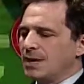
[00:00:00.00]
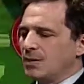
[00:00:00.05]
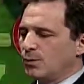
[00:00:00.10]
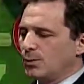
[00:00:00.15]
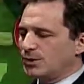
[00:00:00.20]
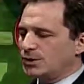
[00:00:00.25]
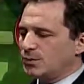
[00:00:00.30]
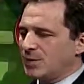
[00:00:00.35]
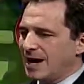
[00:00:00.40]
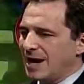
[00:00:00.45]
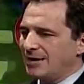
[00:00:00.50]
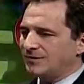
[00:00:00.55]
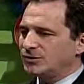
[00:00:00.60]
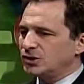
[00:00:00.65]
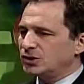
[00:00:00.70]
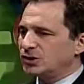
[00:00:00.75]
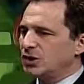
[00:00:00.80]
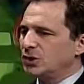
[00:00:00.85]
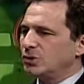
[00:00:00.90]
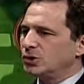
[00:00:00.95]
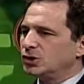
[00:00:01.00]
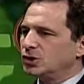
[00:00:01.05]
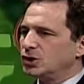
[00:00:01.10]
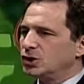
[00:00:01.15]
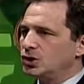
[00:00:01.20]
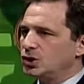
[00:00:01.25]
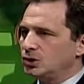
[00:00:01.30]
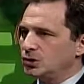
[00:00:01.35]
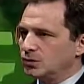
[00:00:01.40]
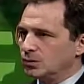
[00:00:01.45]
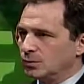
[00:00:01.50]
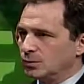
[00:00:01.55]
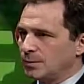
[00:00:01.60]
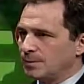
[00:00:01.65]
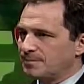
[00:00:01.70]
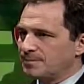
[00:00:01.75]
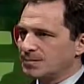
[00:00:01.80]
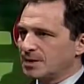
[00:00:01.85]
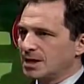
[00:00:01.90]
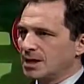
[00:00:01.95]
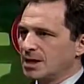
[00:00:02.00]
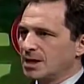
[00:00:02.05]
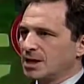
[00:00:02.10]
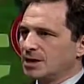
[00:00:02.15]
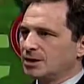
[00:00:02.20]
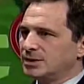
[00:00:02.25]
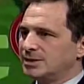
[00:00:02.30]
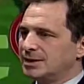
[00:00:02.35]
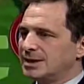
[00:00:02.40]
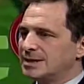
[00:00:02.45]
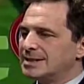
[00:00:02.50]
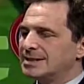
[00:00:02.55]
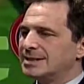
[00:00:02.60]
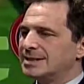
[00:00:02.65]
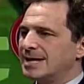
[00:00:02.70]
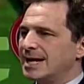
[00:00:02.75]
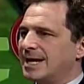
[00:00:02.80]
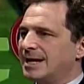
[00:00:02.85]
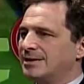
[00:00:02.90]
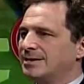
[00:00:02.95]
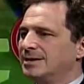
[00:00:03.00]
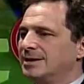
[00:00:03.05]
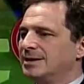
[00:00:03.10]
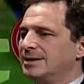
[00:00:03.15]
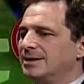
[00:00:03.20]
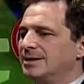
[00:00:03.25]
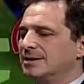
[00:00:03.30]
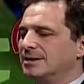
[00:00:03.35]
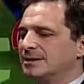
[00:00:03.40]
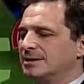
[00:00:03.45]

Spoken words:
What you have to show is you didn't take the